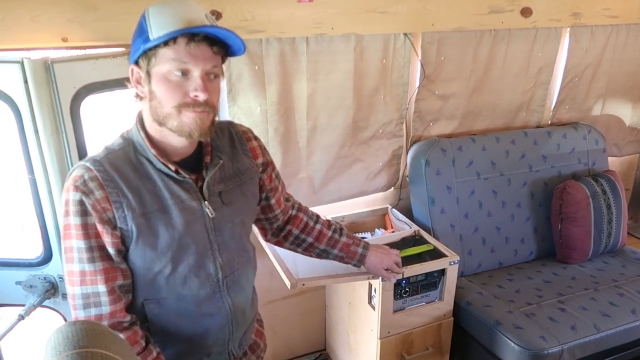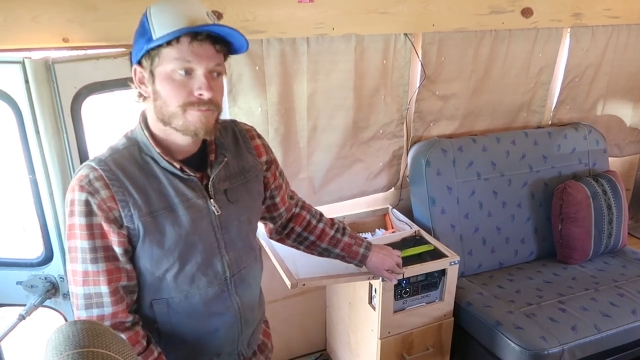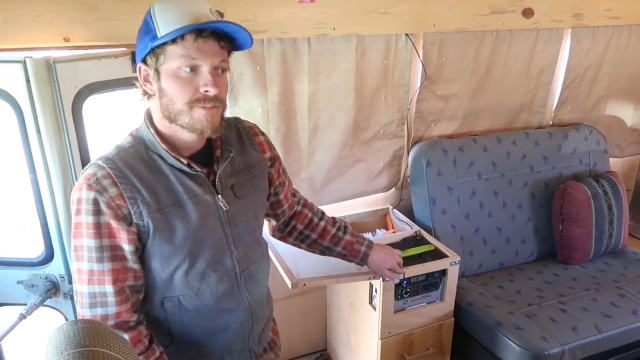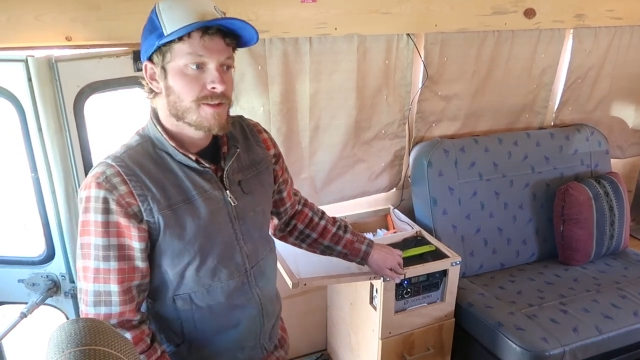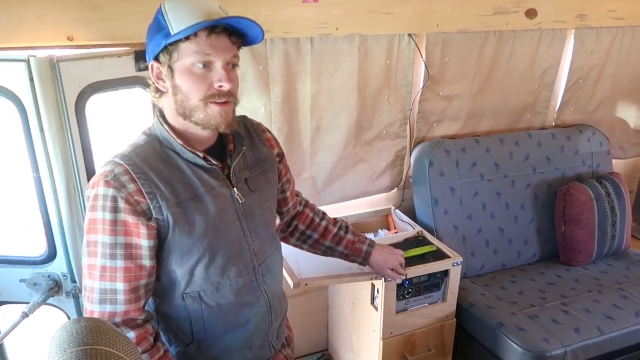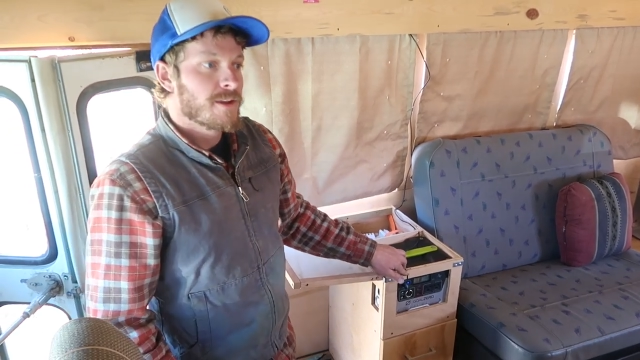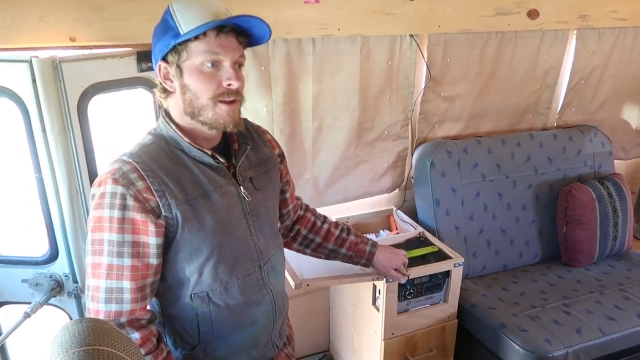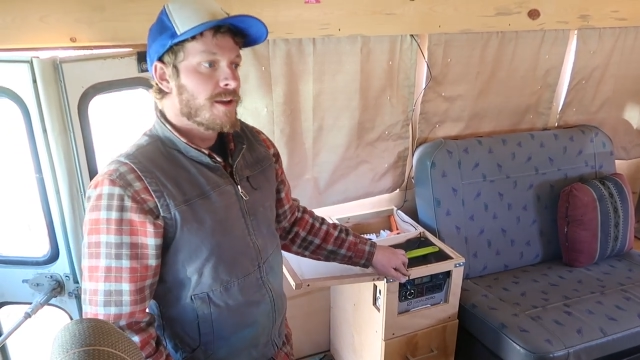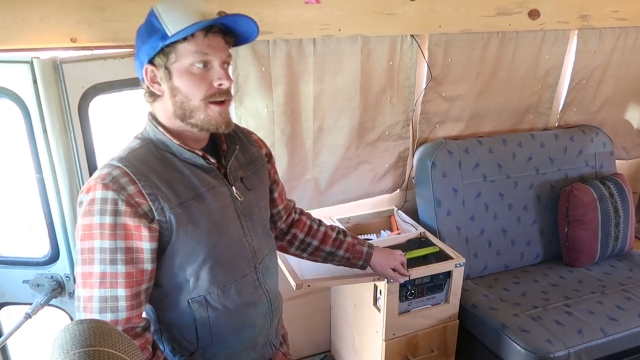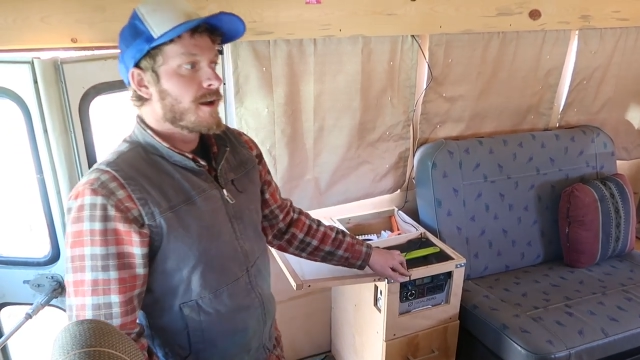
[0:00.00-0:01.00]
panel, or is
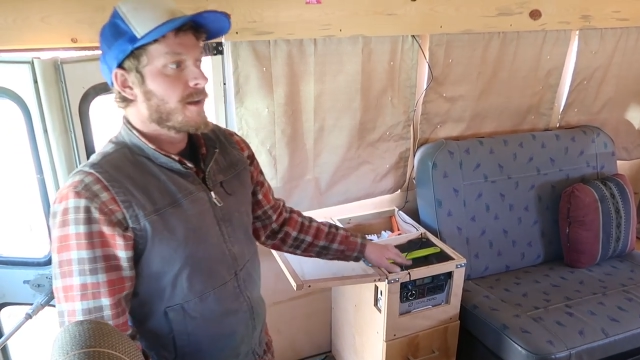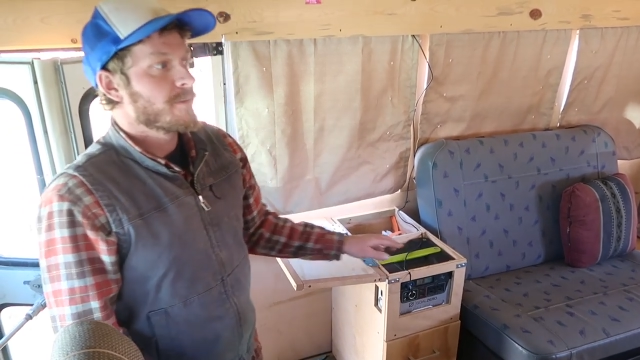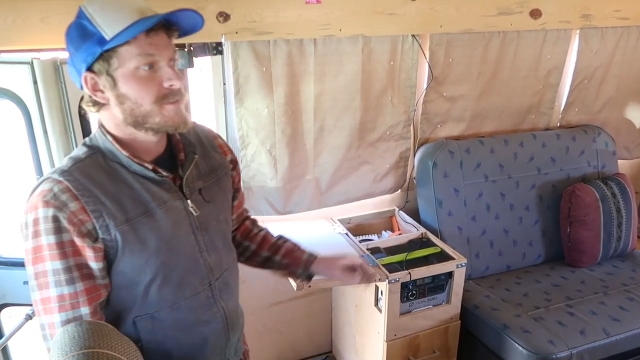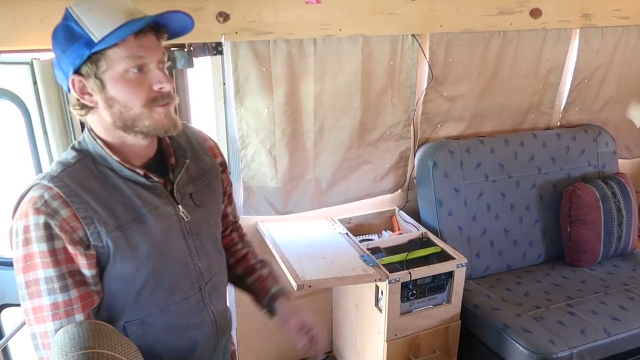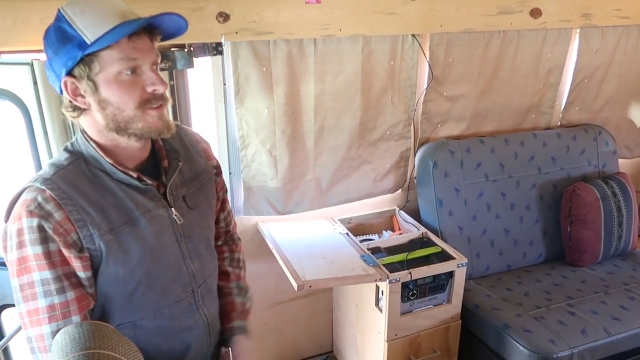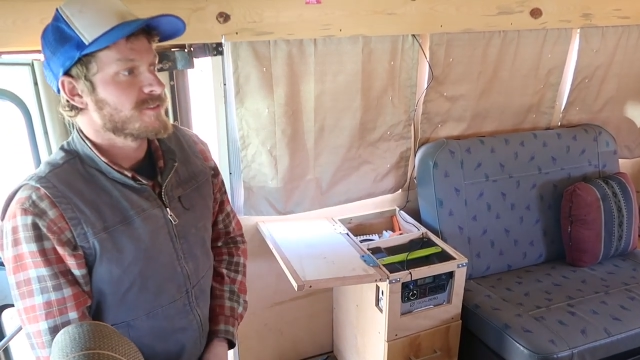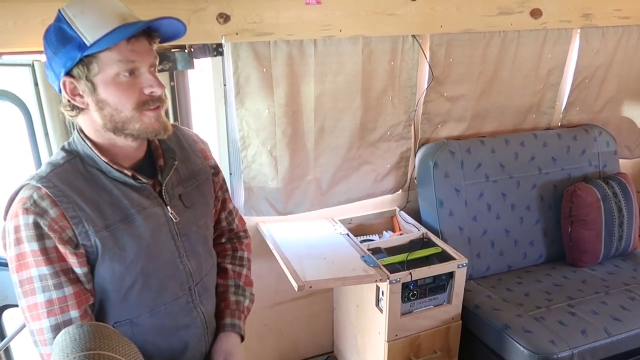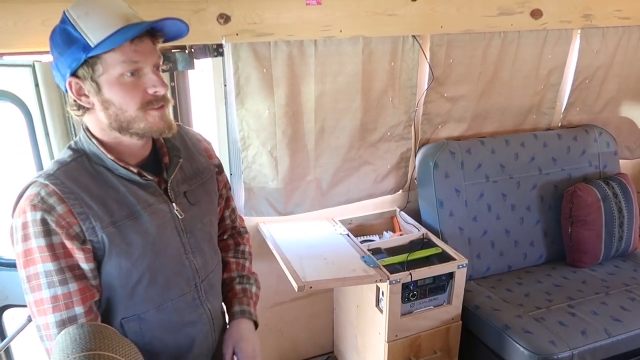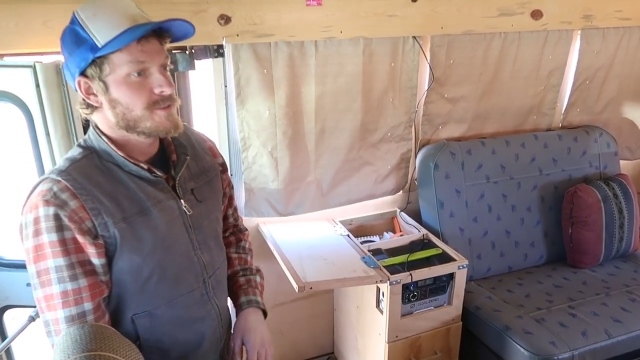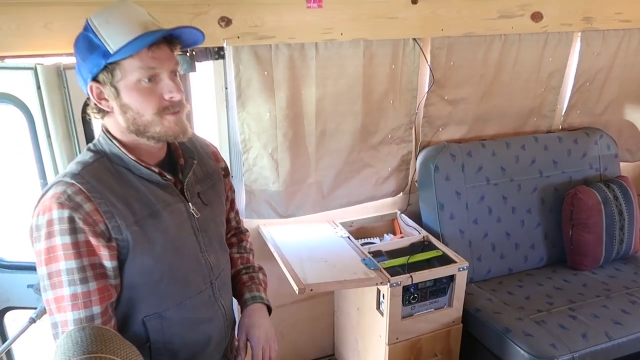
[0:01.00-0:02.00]
that? Um, so
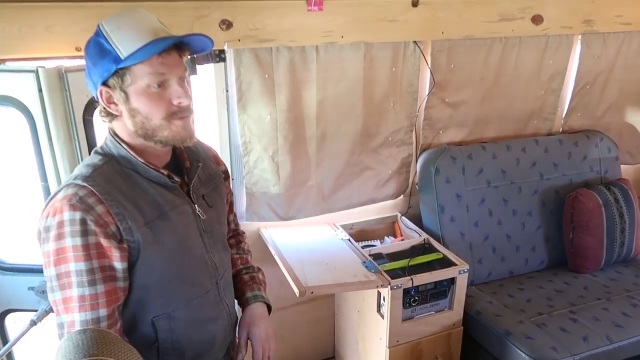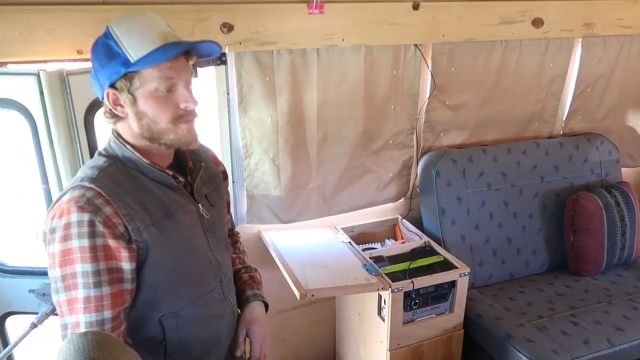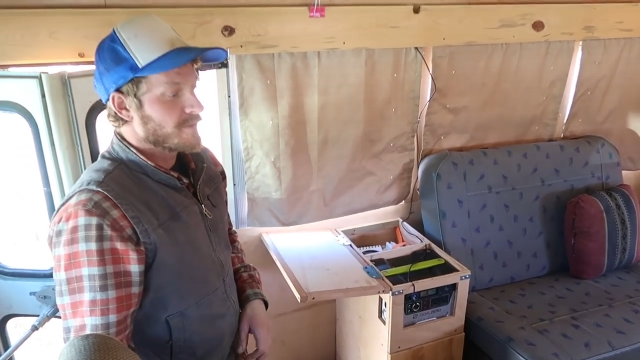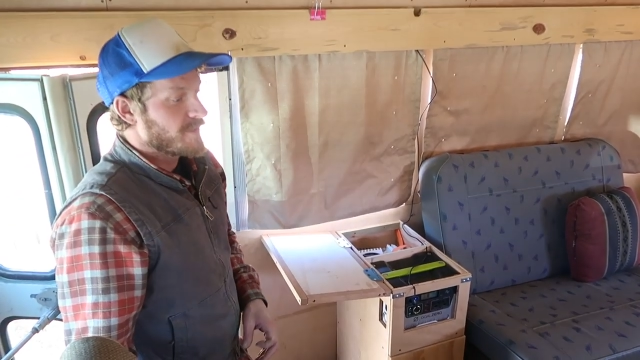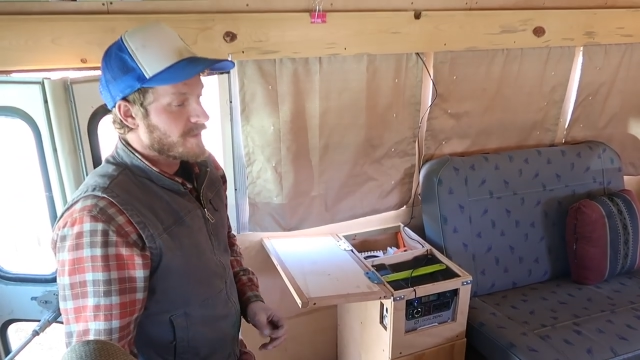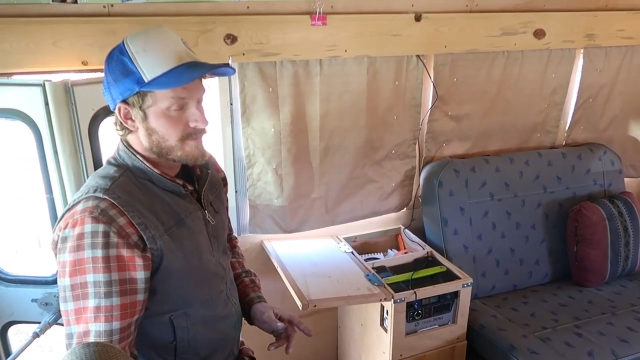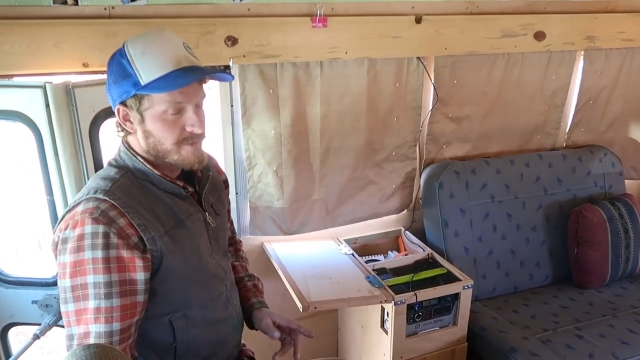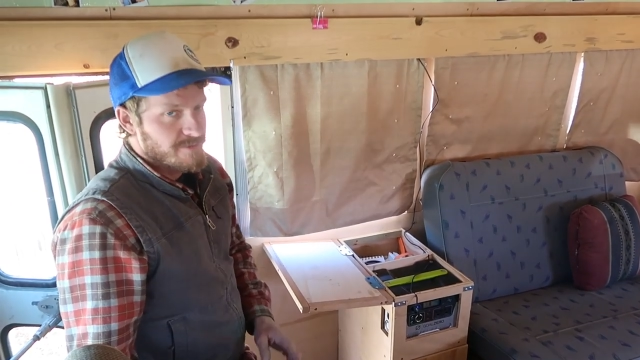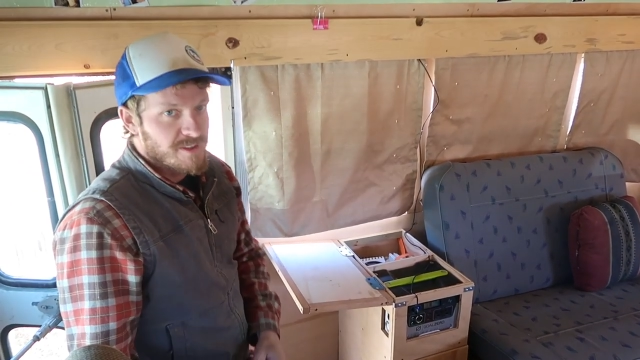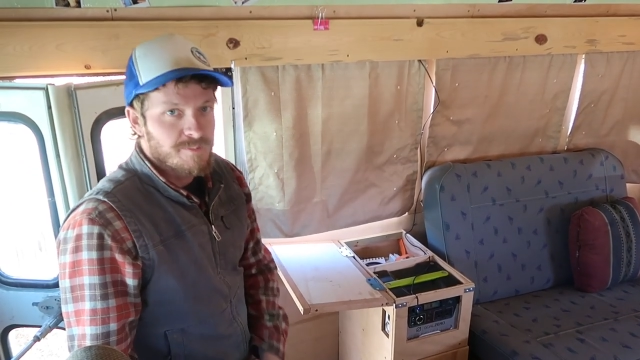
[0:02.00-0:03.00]
it's two of the
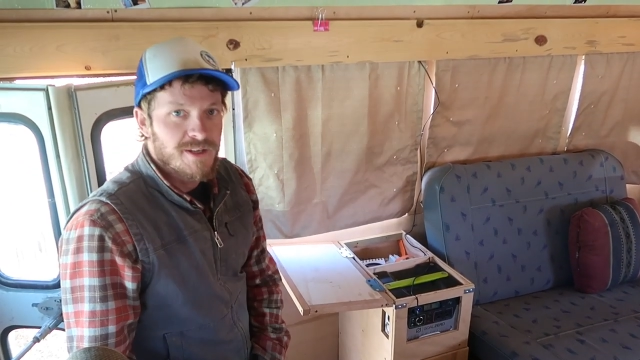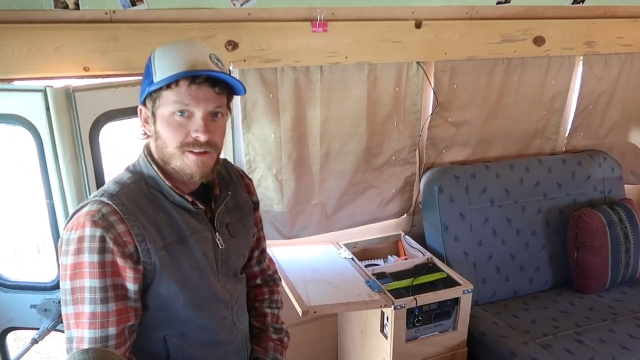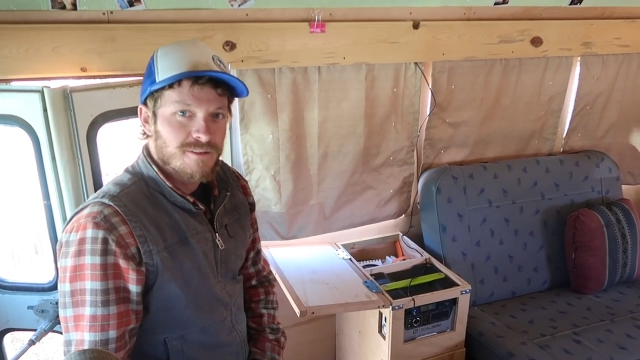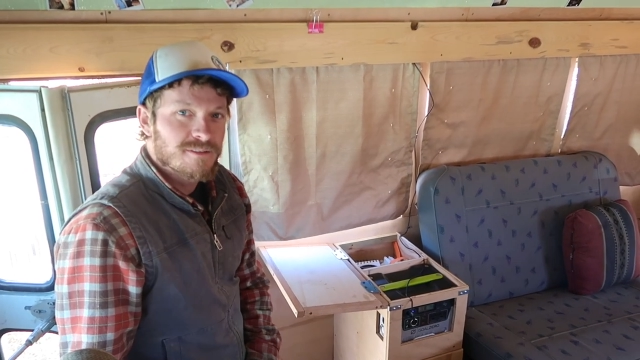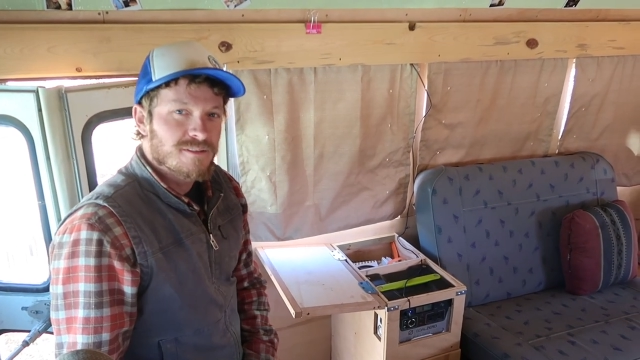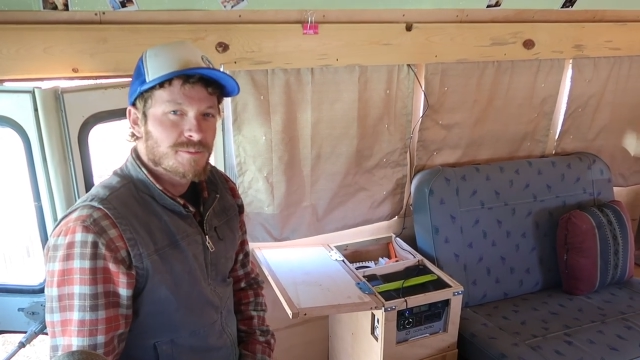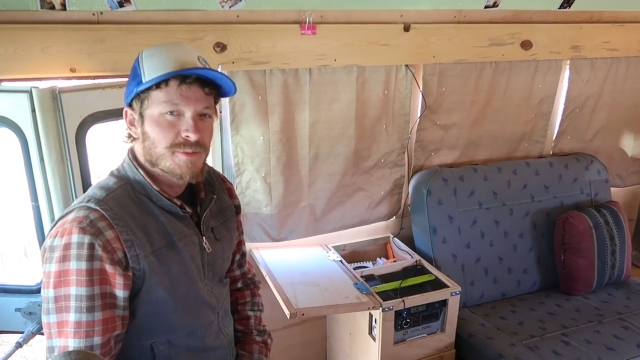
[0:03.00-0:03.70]
fifty panels.